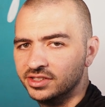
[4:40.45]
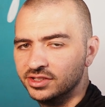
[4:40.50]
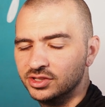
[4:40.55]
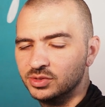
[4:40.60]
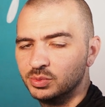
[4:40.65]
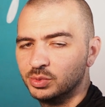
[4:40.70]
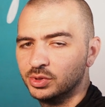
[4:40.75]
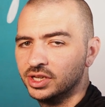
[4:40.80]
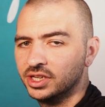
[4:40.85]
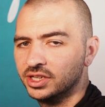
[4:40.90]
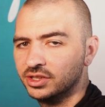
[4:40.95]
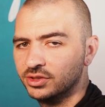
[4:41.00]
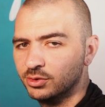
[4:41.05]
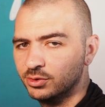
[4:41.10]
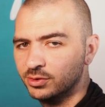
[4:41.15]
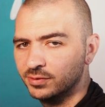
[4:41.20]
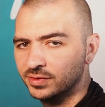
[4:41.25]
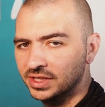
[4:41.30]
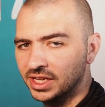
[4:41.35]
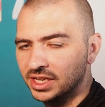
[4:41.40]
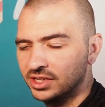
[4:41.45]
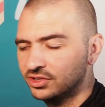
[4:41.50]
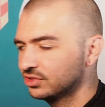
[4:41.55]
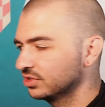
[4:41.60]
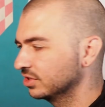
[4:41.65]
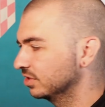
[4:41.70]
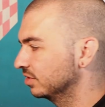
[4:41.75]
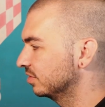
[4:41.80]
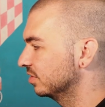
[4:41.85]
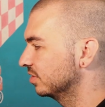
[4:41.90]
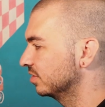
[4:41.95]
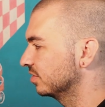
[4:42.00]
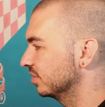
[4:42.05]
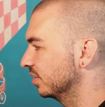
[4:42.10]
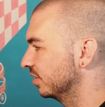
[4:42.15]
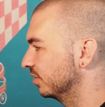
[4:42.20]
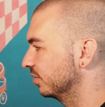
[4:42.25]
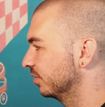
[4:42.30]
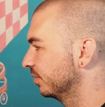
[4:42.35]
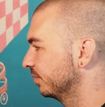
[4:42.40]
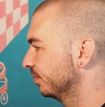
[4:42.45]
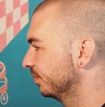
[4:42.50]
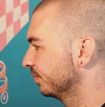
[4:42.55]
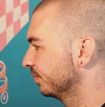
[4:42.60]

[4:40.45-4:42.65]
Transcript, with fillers: displaying notifications, etc.